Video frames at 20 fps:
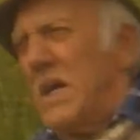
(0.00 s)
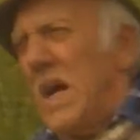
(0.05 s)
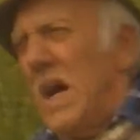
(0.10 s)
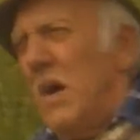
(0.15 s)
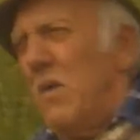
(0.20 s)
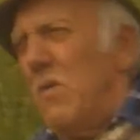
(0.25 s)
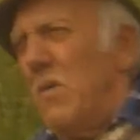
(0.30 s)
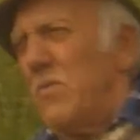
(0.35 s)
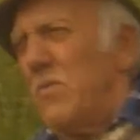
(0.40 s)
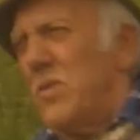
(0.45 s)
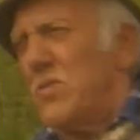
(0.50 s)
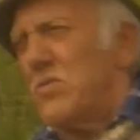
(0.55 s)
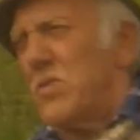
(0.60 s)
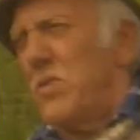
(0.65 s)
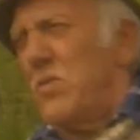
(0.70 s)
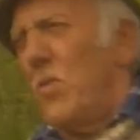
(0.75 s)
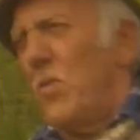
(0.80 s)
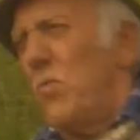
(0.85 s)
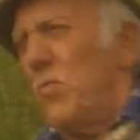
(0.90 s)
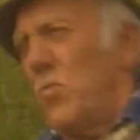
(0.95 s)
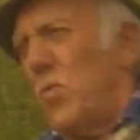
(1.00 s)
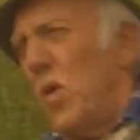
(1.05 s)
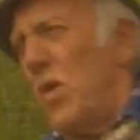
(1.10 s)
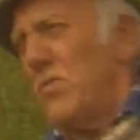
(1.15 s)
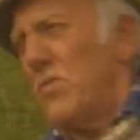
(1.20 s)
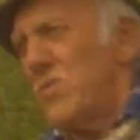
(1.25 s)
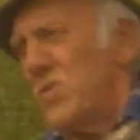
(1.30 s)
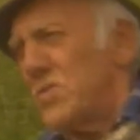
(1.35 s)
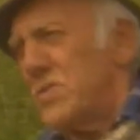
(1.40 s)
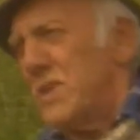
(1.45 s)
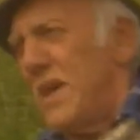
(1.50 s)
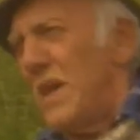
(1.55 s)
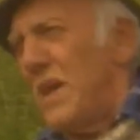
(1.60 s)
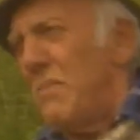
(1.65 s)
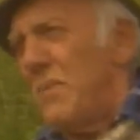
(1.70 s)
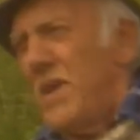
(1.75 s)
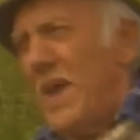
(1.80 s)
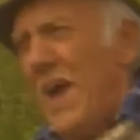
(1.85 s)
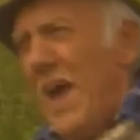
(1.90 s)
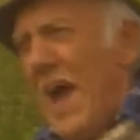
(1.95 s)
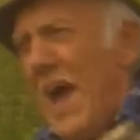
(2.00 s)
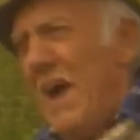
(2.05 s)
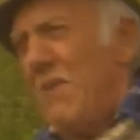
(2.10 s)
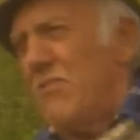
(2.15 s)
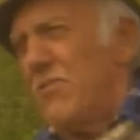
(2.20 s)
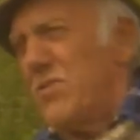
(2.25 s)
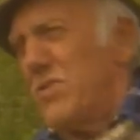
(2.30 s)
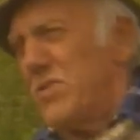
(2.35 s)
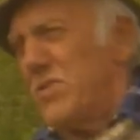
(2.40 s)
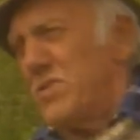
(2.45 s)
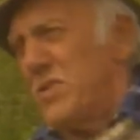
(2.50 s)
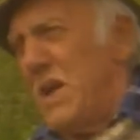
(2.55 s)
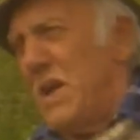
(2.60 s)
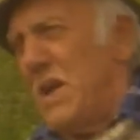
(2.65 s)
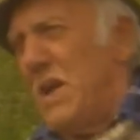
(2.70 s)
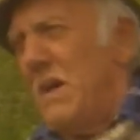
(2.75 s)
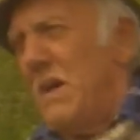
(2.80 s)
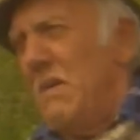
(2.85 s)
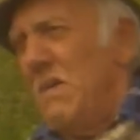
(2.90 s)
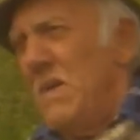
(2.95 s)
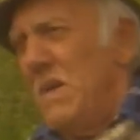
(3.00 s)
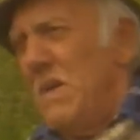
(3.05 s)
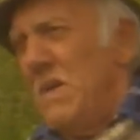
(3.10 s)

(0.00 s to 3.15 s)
cow. Of course, I don't want to sell her, but I have to sell her,